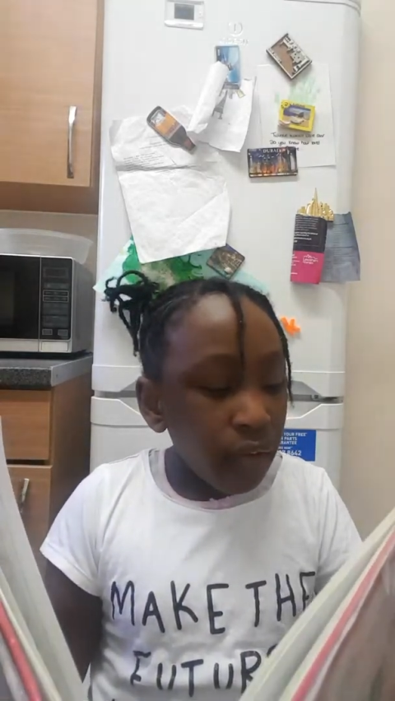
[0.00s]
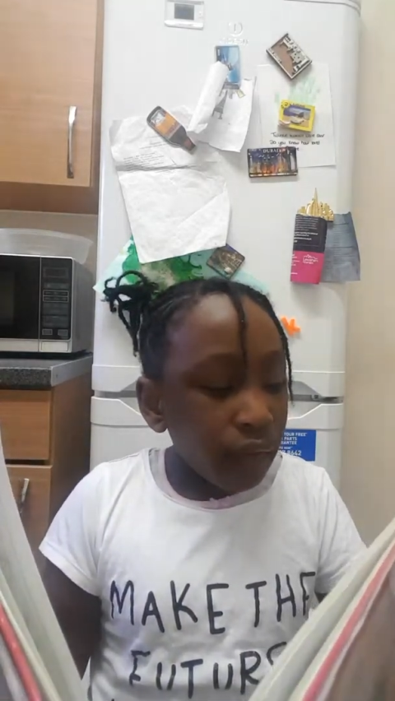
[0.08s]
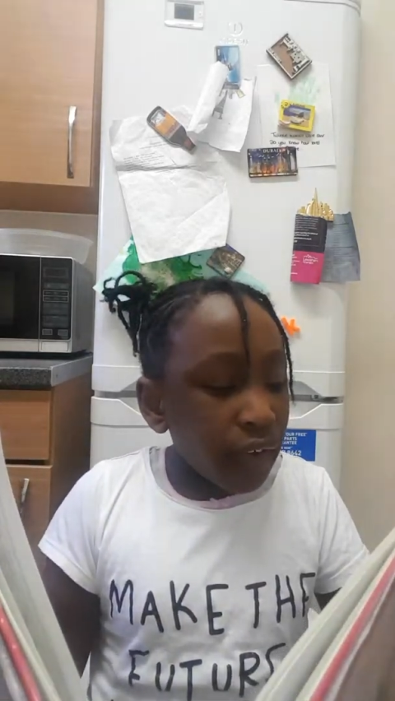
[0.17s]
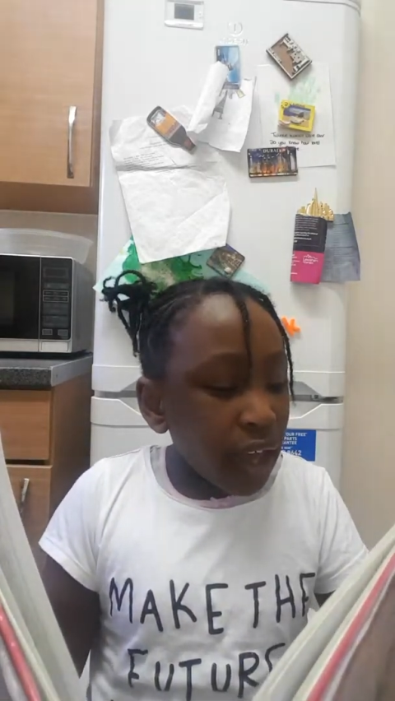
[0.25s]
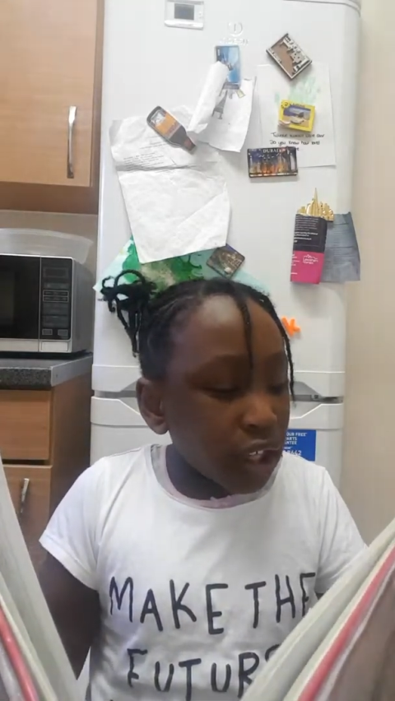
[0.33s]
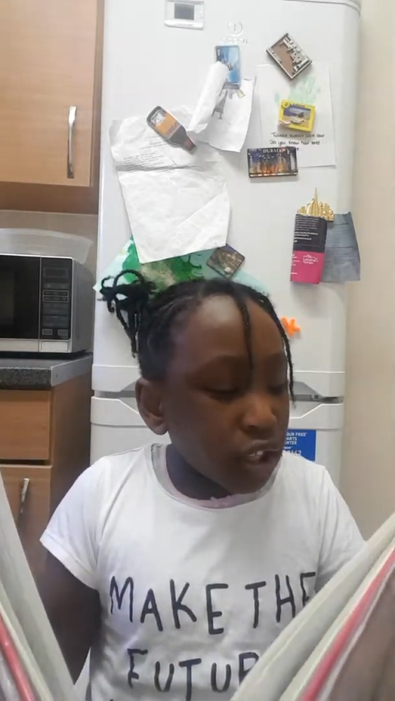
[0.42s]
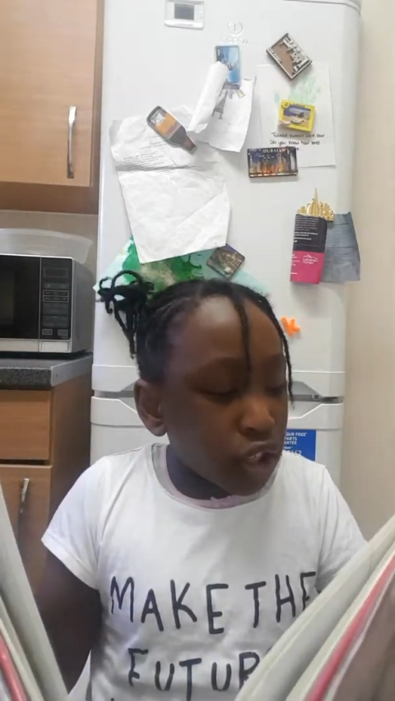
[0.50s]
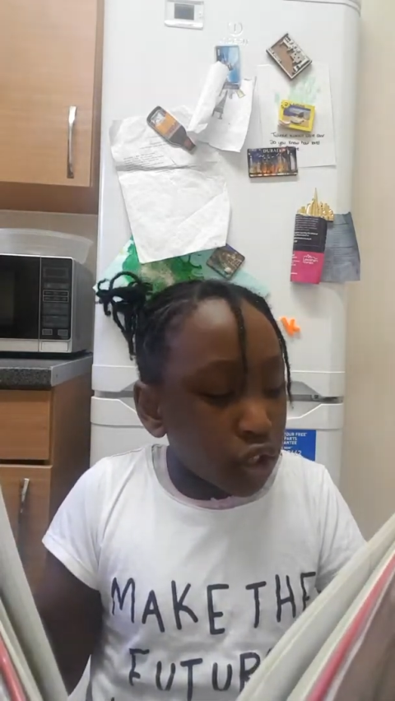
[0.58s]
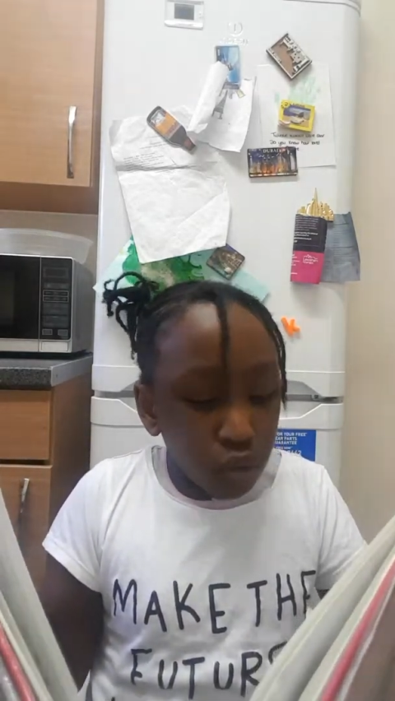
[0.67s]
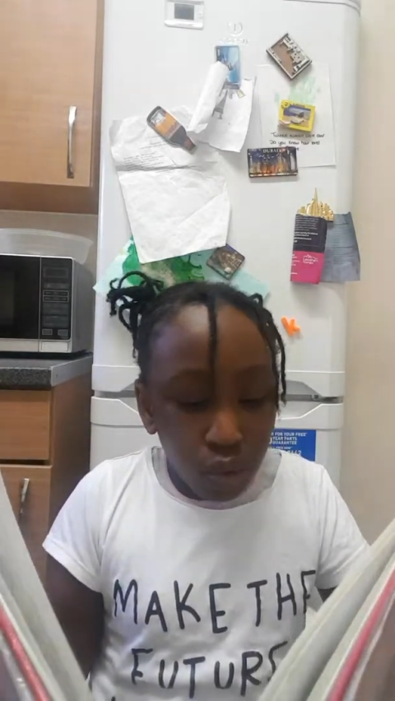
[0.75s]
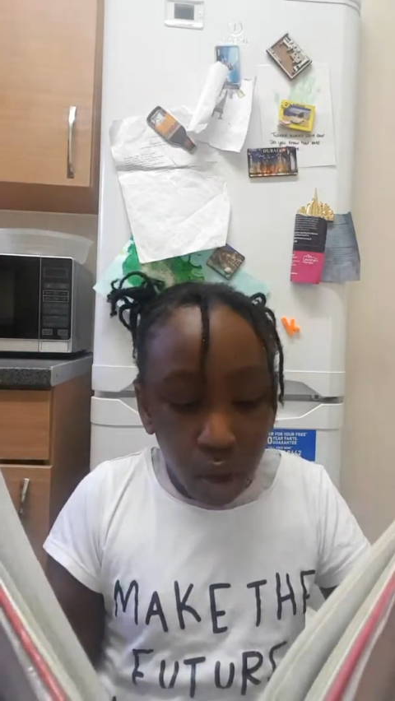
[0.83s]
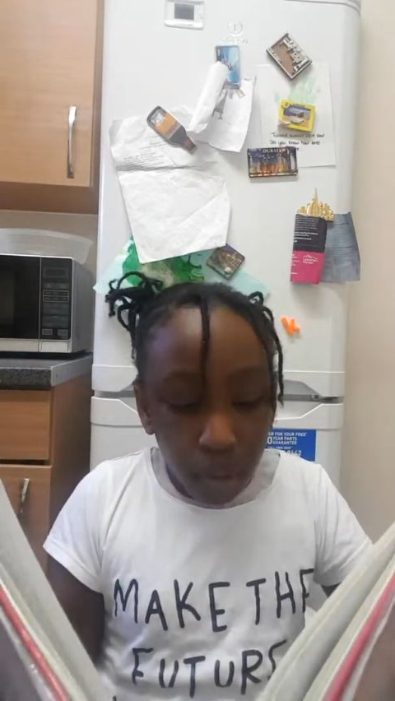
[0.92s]
Thank
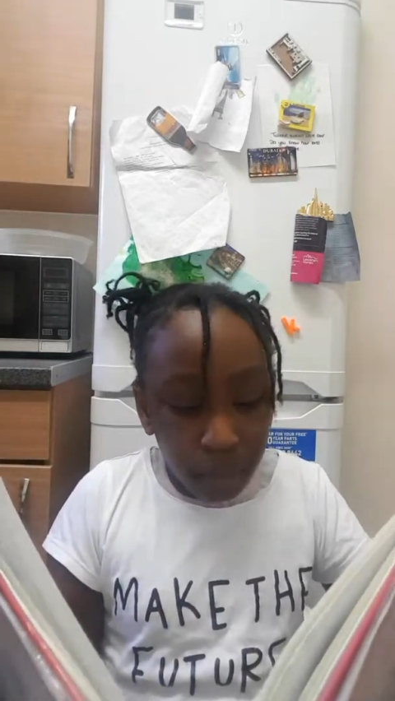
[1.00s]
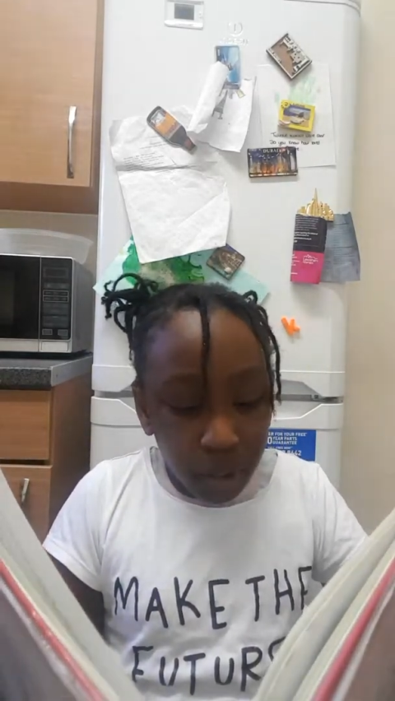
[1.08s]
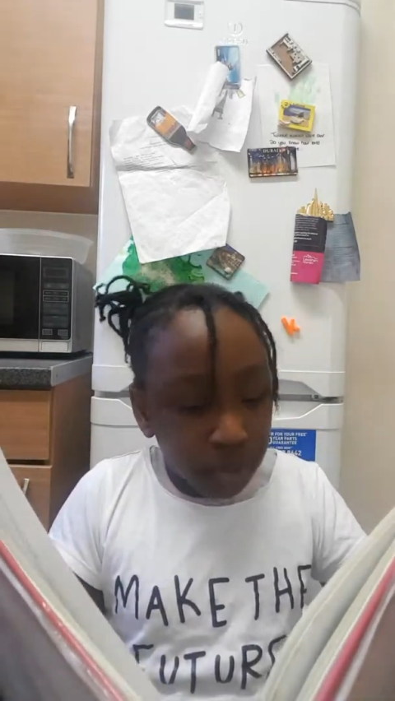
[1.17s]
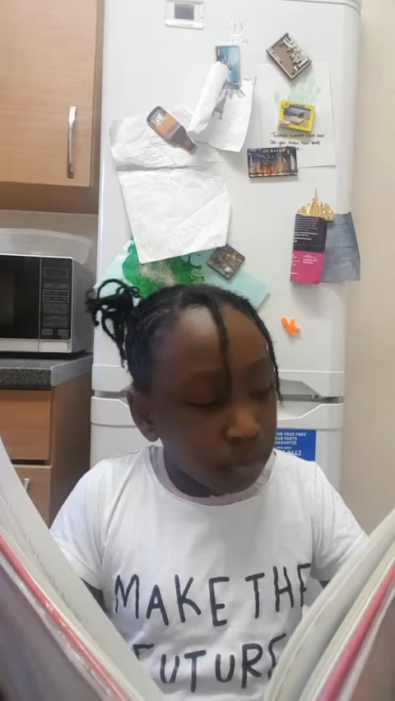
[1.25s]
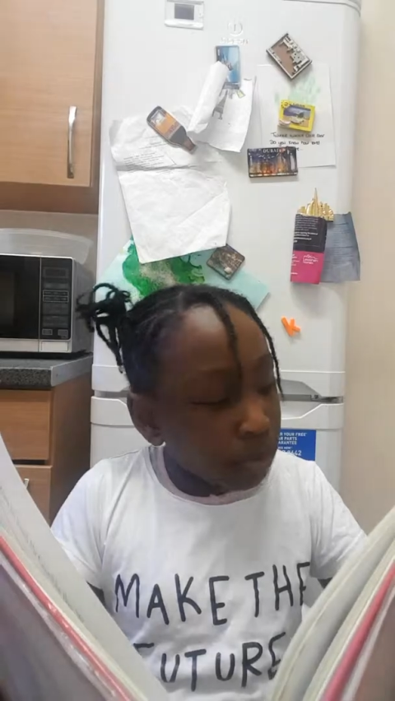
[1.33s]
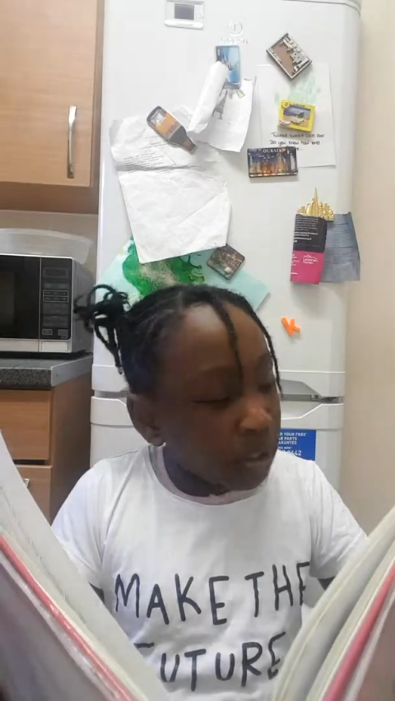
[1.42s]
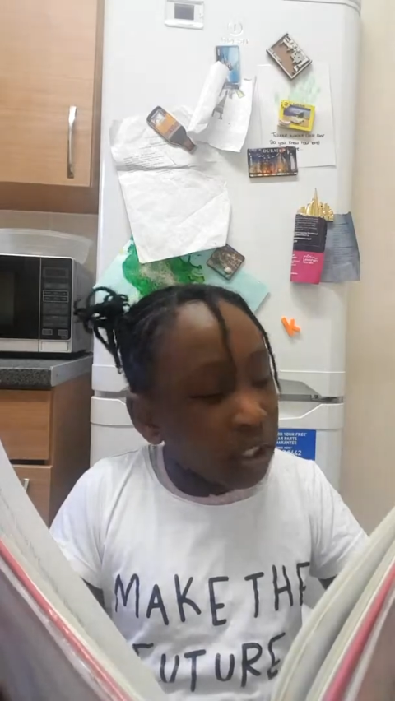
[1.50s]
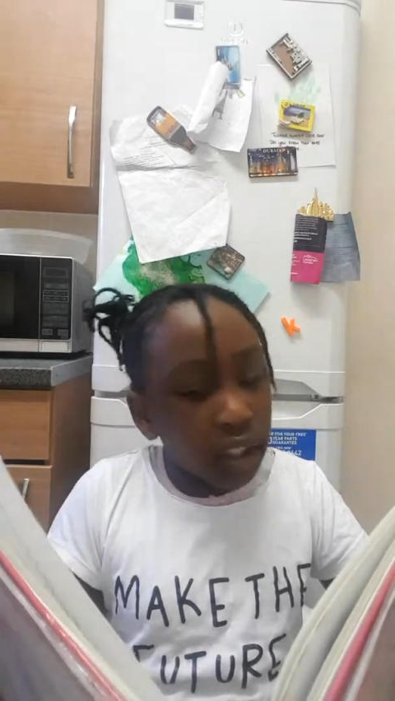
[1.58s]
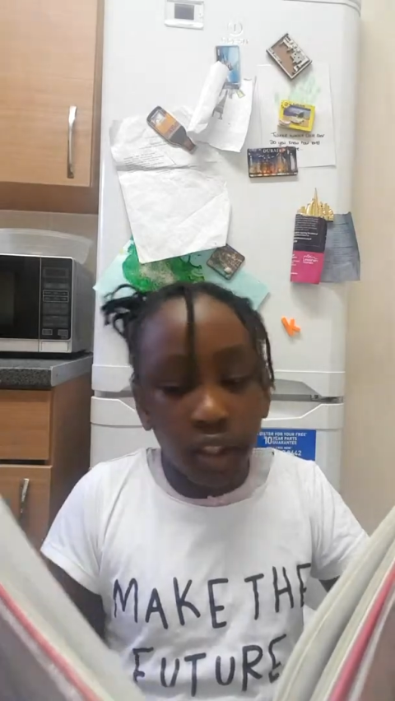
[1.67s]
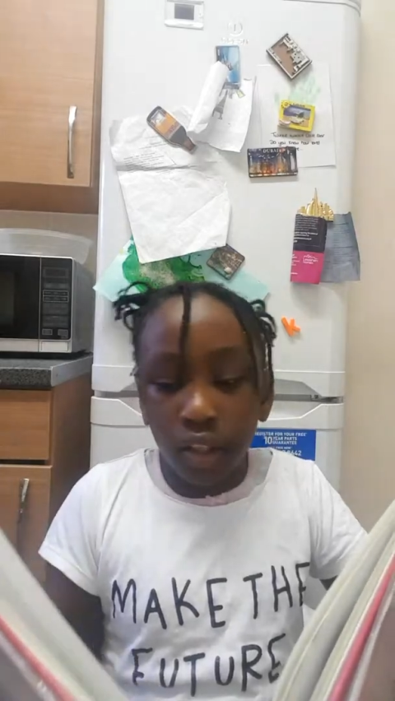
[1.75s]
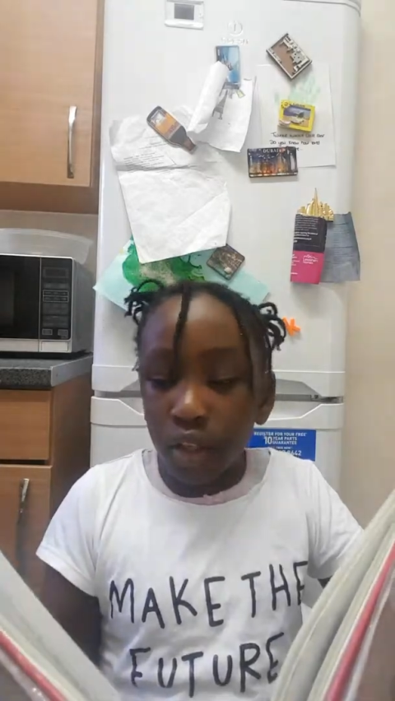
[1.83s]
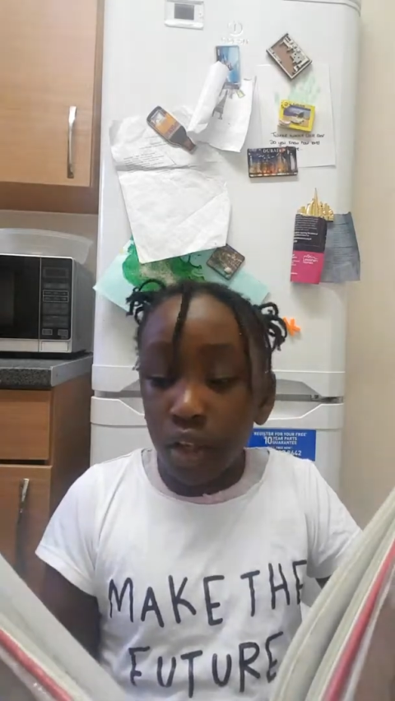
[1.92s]
you, Hummingbee."